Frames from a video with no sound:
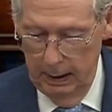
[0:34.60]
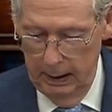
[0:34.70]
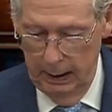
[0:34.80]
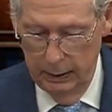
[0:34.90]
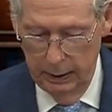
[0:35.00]

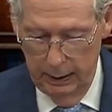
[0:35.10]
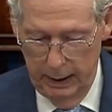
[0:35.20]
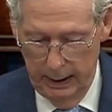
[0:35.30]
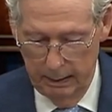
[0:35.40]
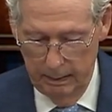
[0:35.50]
into
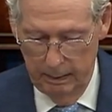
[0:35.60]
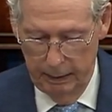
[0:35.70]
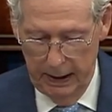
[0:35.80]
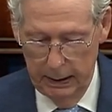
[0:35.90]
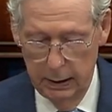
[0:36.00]
net
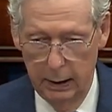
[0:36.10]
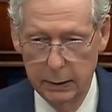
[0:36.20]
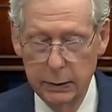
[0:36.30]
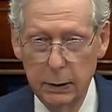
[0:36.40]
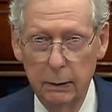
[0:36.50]
pay
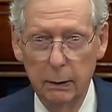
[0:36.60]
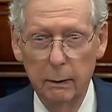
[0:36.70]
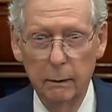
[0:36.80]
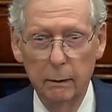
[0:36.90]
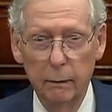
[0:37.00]
cuts
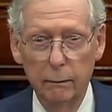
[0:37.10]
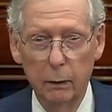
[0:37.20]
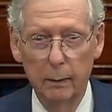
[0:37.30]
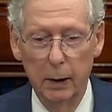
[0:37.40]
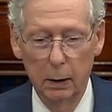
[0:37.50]

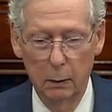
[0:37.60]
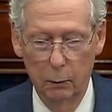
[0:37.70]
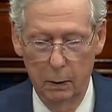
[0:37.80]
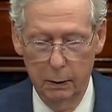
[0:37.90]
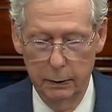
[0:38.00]
for American
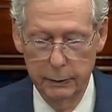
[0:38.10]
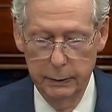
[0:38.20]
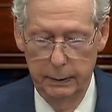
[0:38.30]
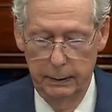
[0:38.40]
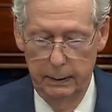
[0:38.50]
workers.
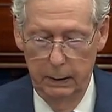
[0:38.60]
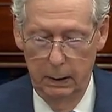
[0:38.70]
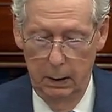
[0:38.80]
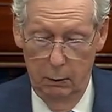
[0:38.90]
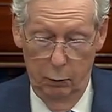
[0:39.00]

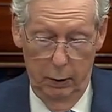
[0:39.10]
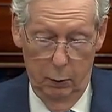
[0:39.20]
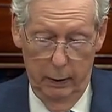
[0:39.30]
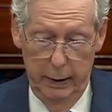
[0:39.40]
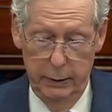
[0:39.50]

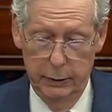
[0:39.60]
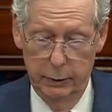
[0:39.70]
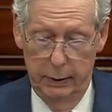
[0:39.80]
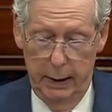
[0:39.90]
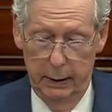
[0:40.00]
Real wages
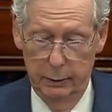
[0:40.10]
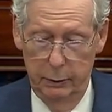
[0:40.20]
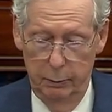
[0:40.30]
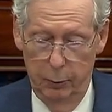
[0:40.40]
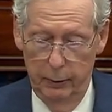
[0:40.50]
are down
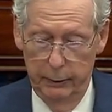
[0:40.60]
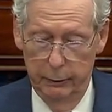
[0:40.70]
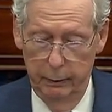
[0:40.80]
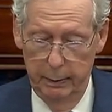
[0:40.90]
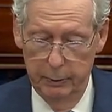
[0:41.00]

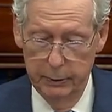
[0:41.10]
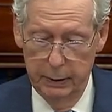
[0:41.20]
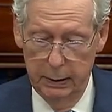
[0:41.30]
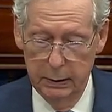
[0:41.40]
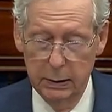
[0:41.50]

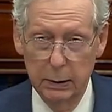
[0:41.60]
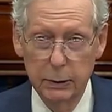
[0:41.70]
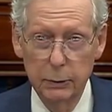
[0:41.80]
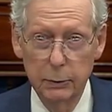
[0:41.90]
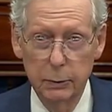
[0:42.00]
2.3%
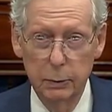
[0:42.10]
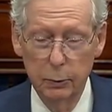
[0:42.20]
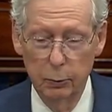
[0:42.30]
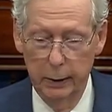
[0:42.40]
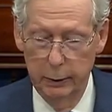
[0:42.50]
since
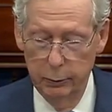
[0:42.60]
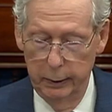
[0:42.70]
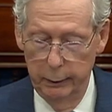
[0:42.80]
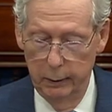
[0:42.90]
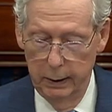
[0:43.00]

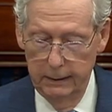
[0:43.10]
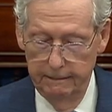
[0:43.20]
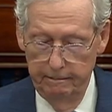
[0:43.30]
2021.